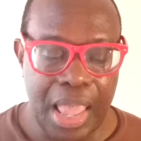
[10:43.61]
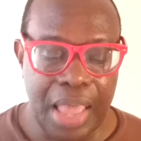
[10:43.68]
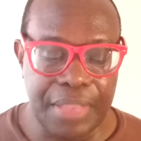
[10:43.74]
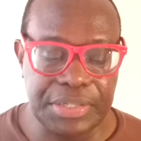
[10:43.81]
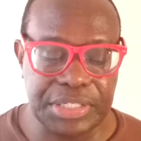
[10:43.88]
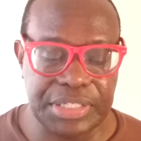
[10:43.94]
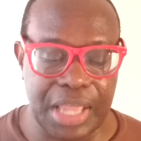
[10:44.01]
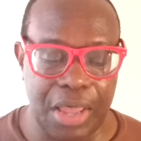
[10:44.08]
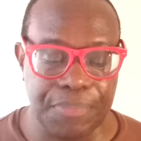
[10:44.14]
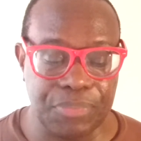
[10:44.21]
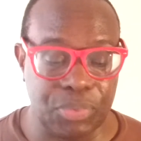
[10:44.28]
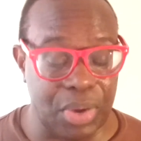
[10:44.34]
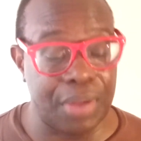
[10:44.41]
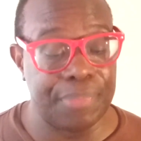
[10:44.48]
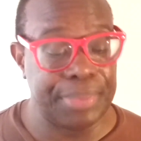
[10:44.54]
And this has helped,
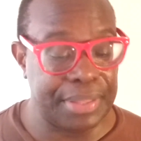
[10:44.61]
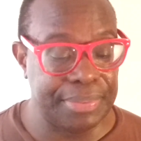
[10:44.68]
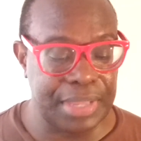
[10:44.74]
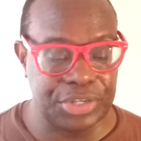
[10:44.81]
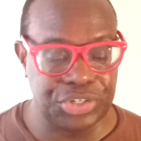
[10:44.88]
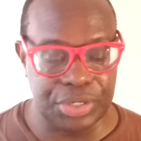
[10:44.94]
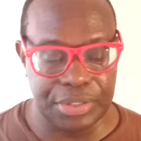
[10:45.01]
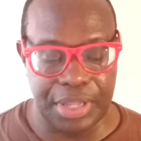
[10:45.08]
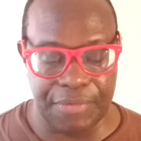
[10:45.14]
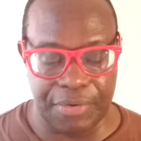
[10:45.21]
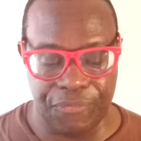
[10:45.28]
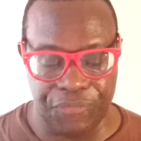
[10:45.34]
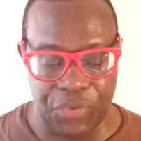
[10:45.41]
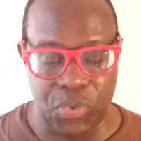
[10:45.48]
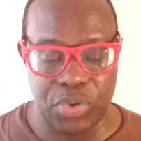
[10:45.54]
well, then they should give
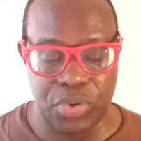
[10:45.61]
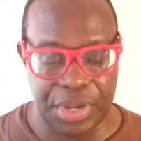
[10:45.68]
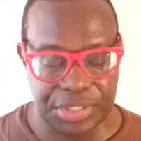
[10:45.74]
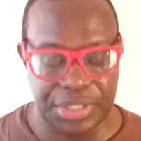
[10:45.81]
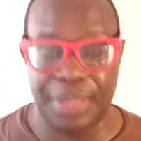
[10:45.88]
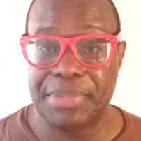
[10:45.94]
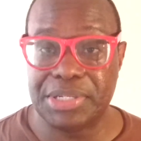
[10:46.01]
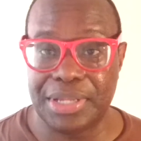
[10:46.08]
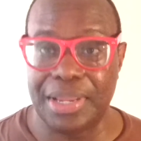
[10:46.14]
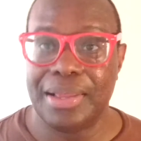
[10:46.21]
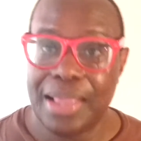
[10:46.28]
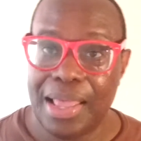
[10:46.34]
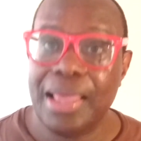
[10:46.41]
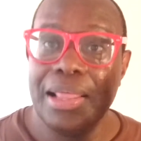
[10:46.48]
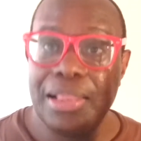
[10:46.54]
it food, because let me say
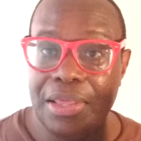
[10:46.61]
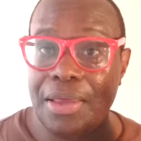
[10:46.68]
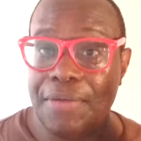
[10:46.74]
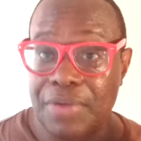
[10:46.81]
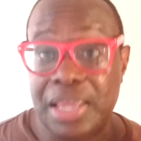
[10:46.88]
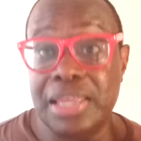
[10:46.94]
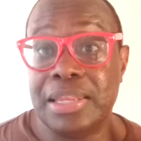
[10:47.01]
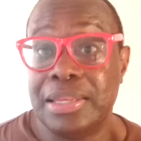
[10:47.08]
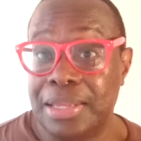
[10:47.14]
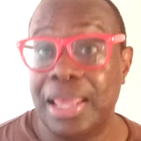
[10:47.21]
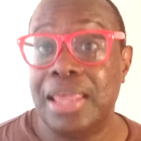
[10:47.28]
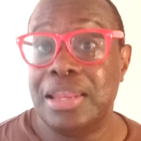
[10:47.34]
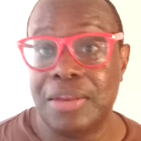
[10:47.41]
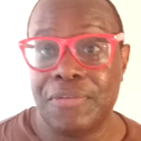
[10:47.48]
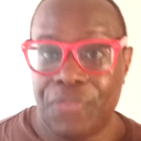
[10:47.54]
it. You ever eaten
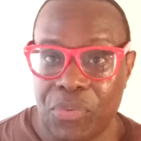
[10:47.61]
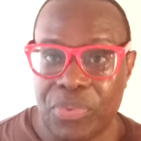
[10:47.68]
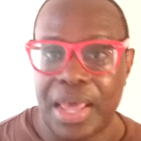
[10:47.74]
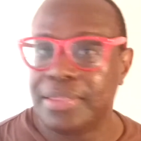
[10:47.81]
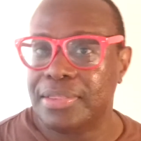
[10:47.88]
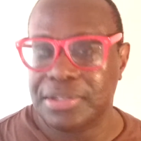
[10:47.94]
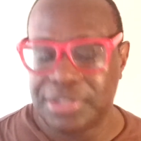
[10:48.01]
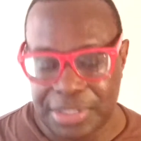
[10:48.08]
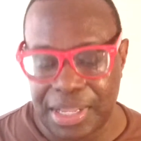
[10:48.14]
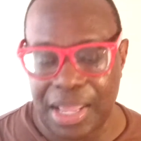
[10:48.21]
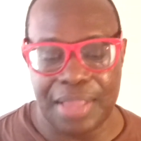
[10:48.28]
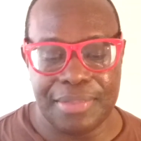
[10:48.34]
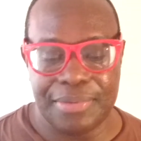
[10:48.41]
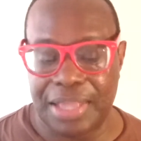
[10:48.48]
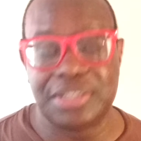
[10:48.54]
Indian food, that does
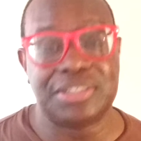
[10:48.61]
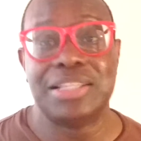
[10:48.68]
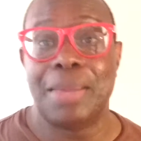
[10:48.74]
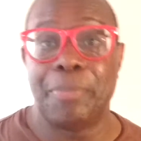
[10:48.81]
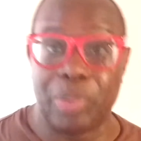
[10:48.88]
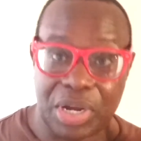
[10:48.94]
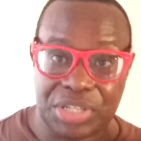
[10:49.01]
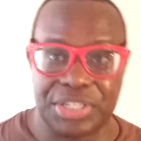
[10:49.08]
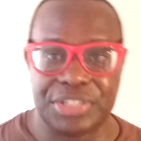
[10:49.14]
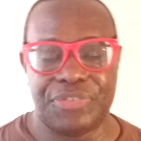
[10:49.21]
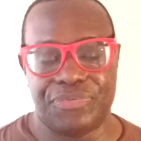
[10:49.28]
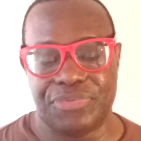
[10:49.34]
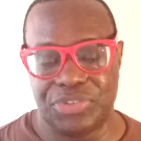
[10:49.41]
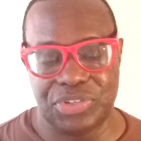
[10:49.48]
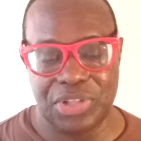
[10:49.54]
not process
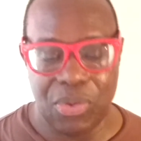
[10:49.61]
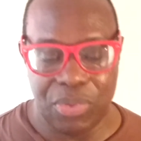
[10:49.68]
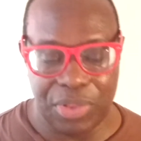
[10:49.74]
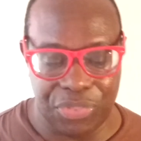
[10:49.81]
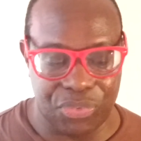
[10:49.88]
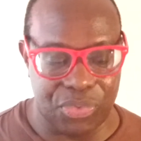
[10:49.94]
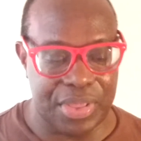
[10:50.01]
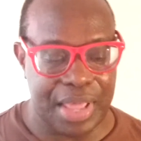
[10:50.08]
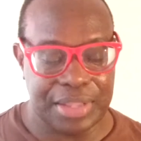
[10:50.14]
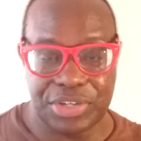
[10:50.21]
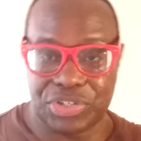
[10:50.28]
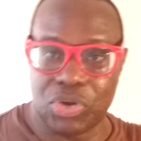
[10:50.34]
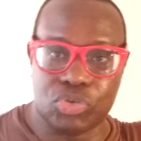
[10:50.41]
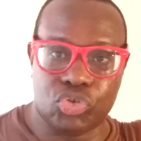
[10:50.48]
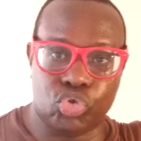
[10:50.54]
slowly through you. That
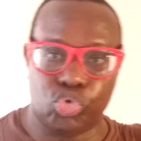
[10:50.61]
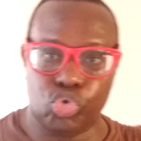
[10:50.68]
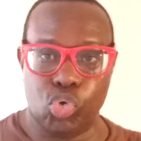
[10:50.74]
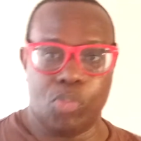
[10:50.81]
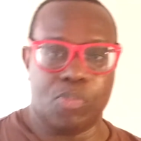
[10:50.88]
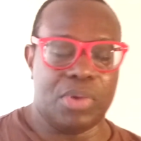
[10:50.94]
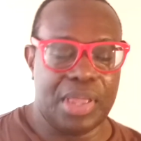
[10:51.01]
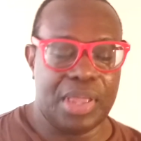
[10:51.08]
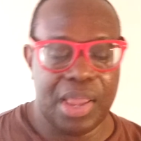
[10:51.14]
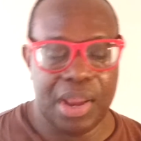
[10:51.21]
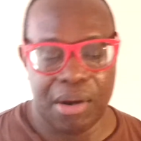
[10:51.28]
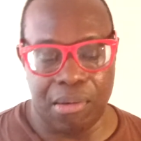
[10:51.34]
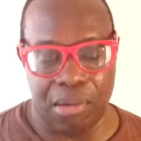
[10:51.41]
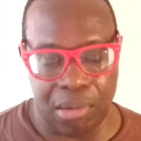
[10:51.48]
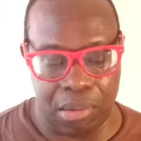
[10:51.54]
just goes zoom
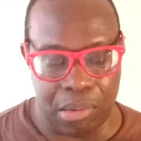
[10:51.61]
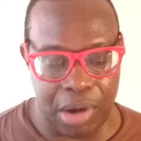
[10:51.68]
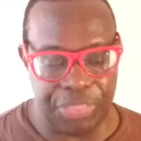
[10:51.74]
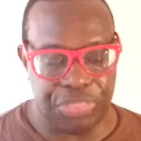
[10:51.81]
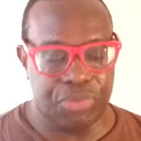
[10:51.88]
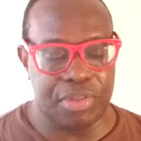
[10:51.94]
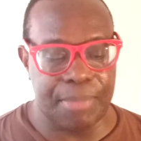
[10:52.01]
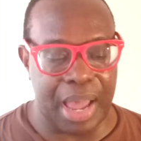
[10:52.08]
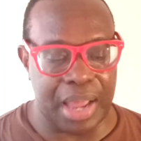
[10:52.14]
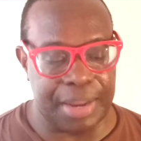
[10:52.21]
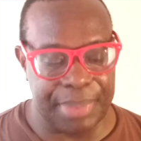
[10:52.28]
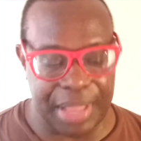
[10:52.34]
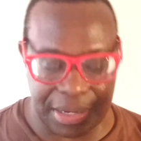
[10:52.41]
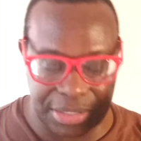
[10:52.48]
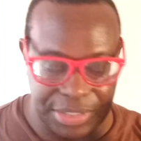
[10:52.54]
right through the body.
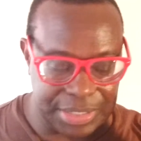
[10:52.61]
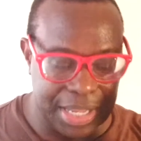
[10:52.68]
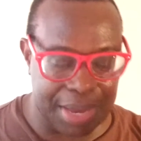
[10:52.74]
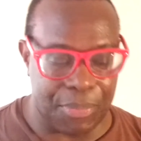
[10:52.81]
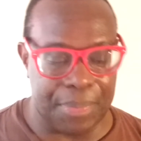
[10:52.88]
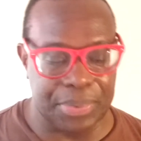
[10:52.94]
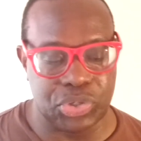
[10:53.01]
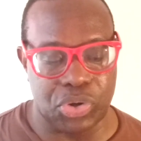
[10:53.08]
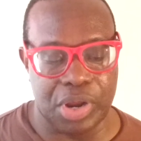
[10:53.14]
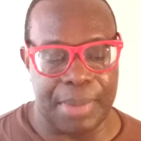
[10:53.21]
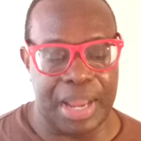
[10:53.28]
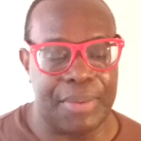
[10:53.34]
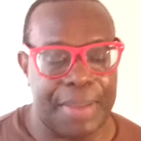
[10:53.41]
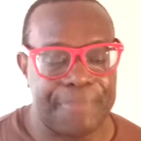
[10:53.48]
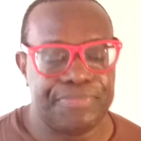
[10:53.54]
But that's not what we're talking
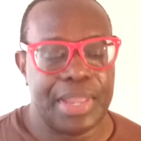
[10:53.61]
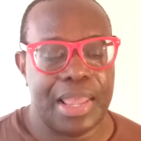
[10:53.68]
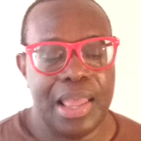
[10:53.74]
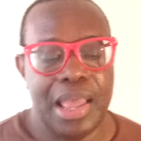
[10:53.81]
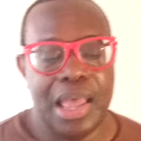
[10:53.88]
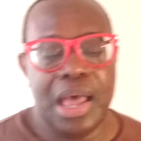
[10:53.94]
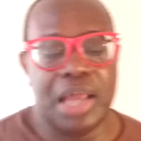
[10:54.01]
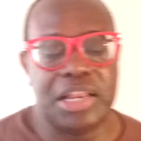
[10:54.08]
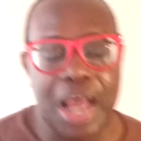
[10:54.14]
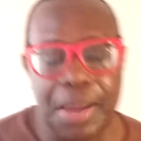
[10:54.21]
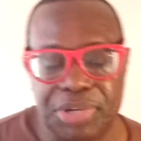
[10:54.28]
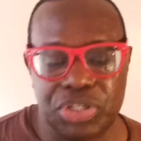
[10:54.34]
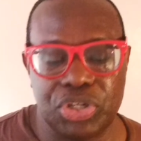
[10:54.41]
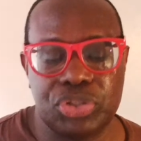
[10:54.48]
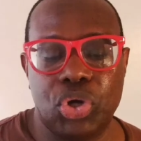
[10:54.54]
about. Anyway,
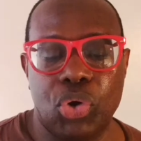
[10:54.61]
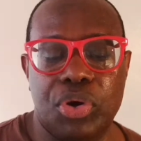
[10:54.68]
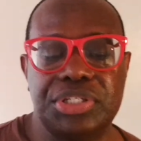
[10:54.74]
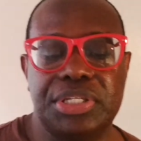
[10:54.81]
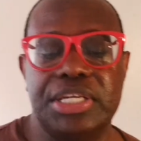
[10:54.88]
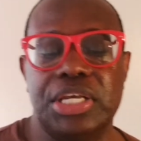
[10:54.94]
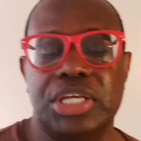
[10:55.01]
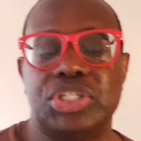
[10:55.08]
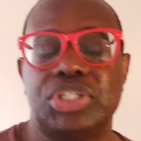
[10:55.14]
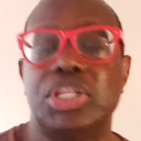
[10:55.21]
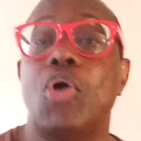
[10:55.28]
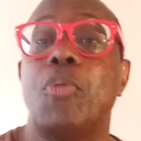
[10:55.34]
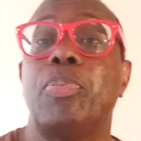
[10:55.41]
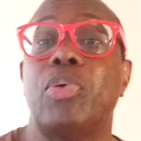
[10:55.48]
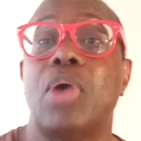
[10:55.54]
adoption is notoriously a
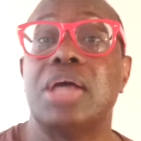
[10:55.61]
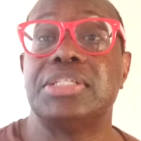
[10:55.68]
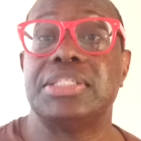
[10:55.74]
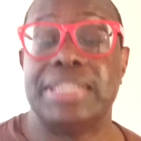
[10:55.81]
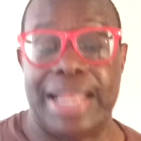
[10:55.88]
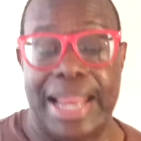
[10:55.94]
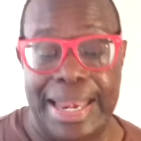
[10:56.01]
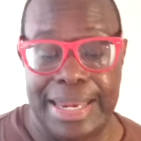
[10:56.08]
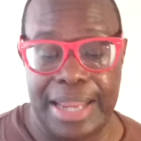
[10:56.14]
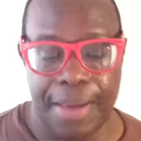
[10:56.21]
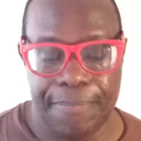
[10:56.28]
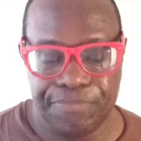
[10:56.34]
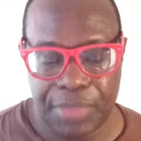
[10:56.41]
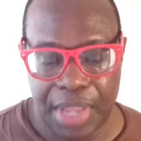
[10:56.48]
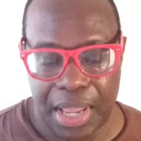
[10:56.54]
slow process in India.